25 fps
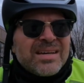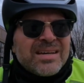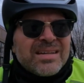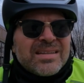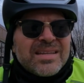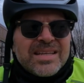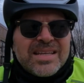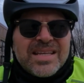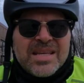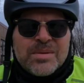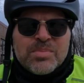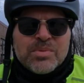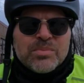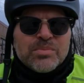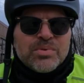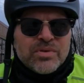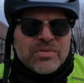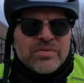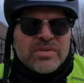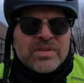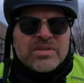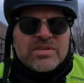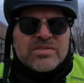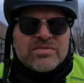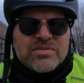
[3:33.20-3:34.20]
They keep
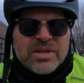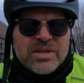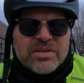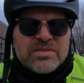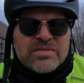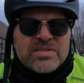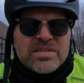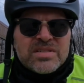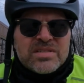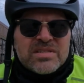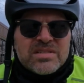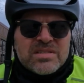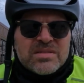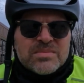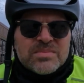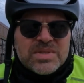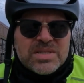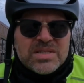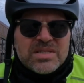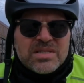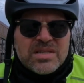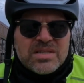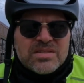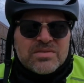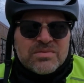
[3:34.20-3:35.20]
improving the trail system,
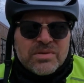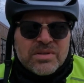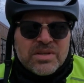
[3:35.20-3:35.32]
and it's